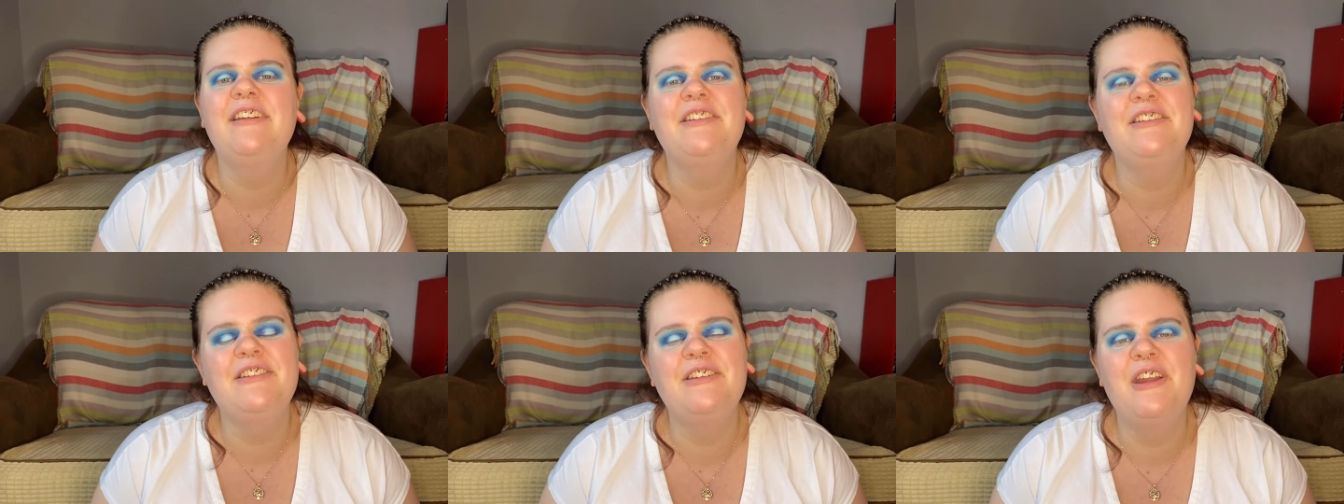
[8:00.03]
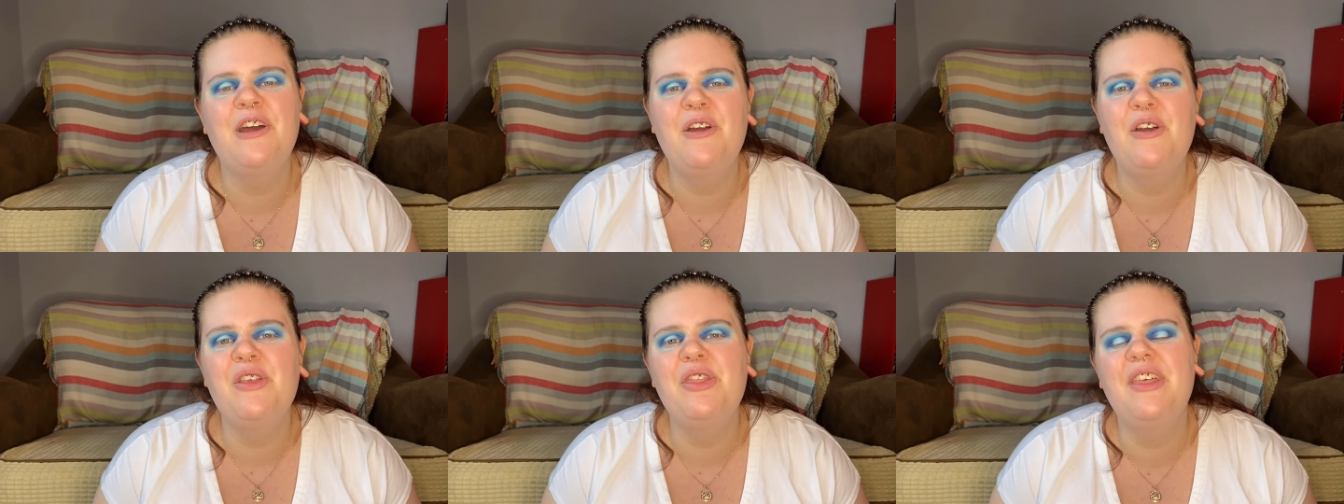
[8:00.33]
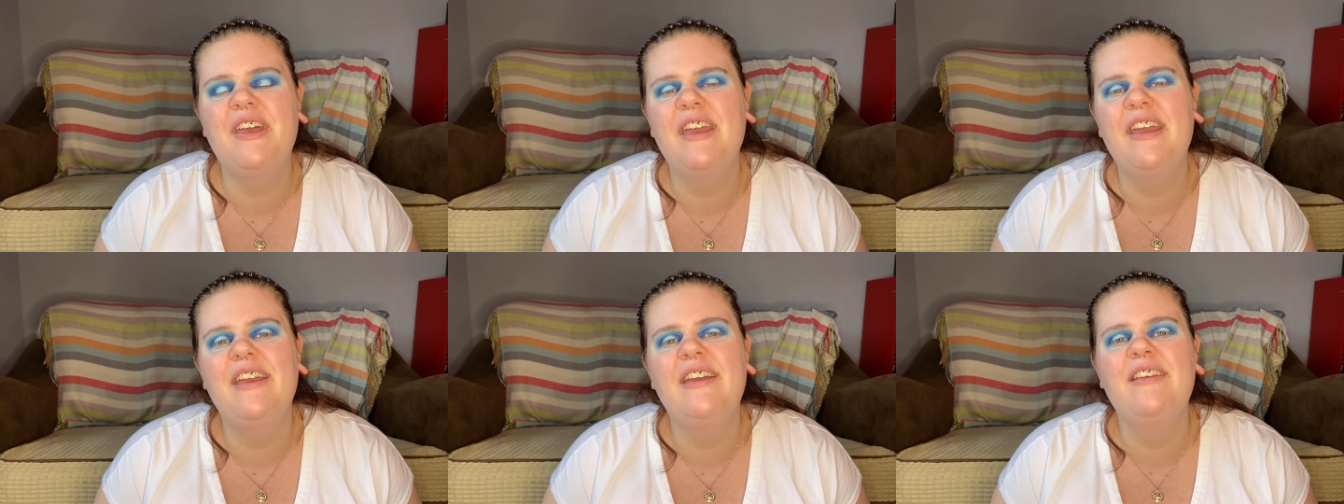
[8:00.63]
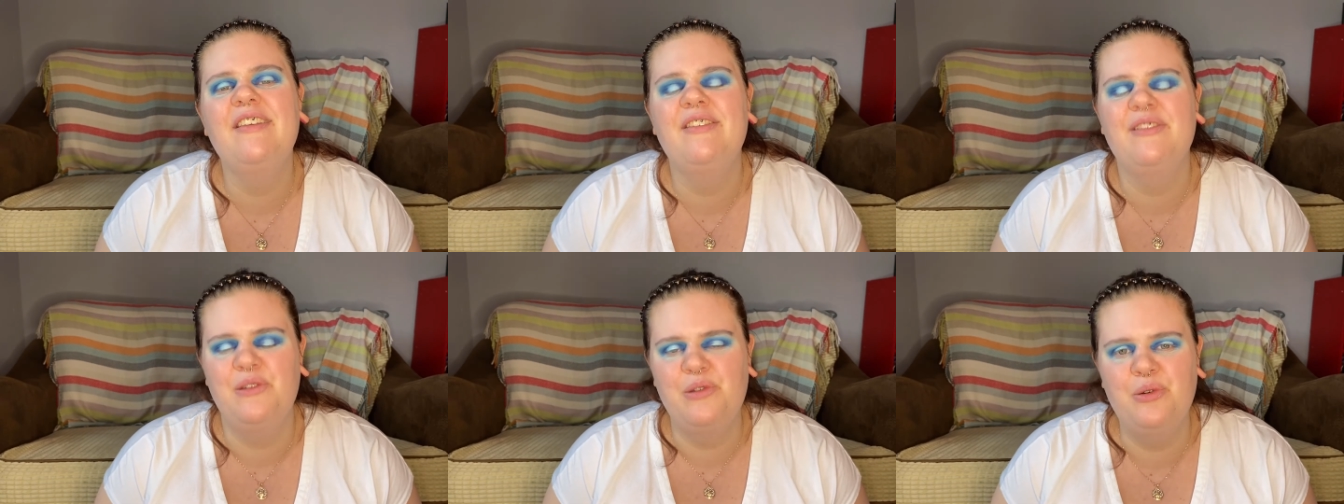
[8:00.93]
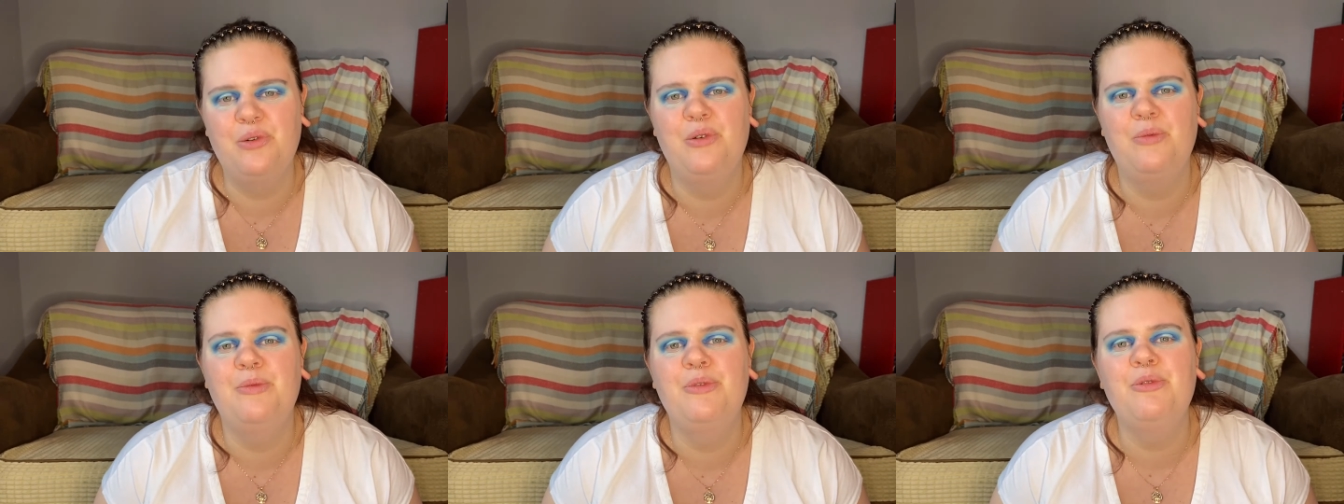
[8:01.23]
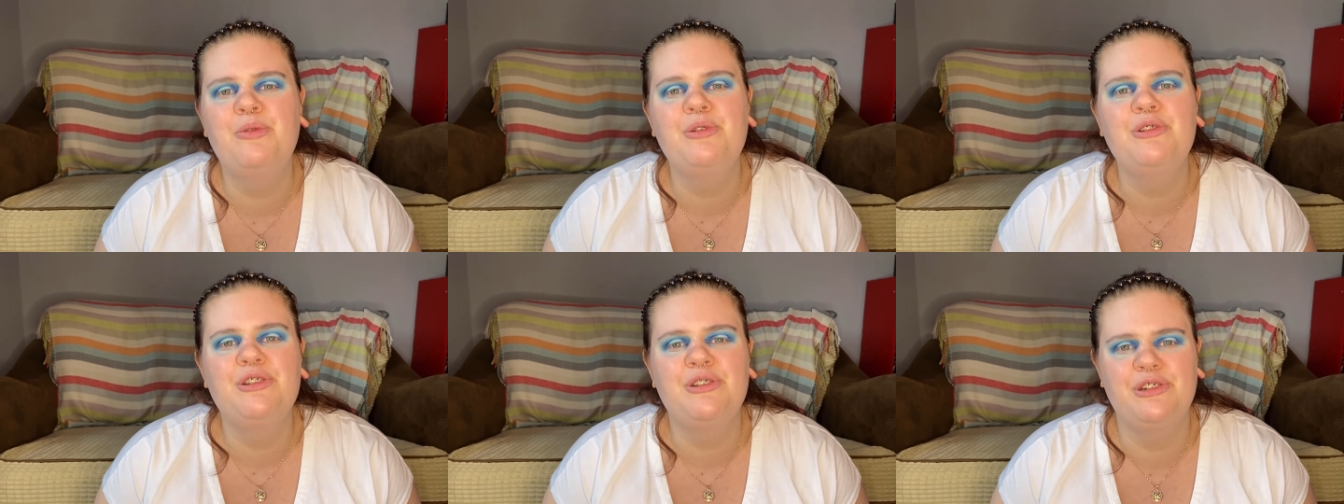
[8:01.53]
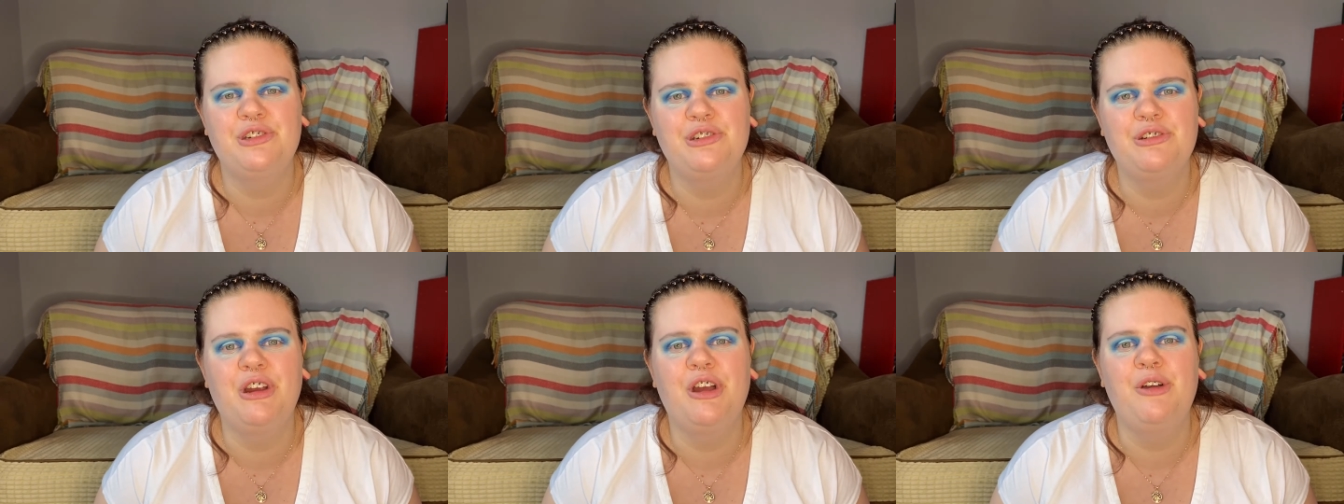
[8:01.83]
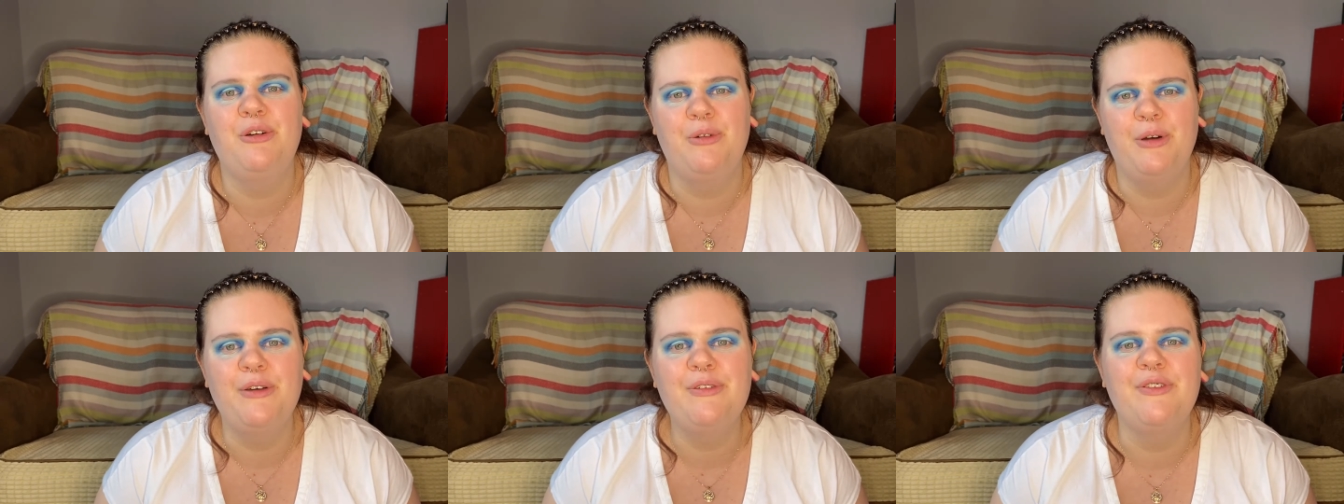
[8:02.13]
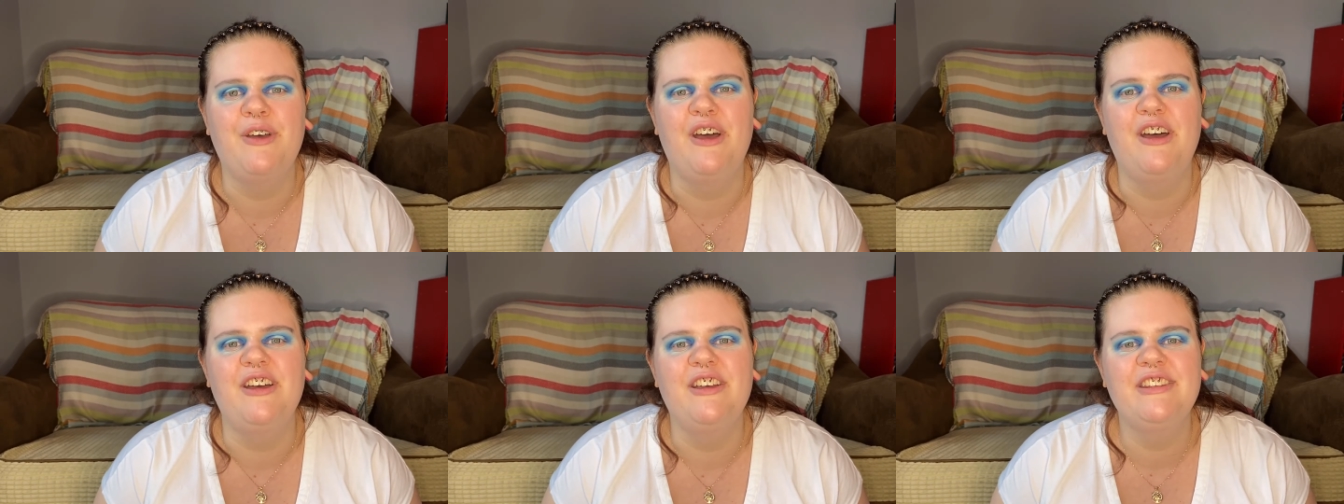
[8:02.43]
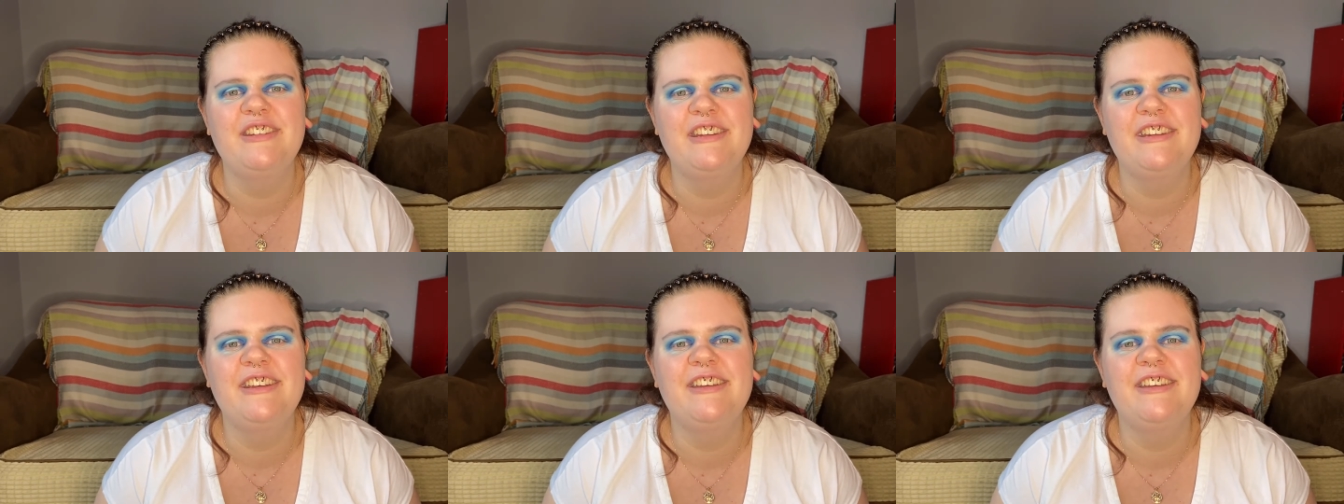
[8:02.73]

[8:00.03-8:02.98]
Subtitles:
know that it is normal to struggle at first.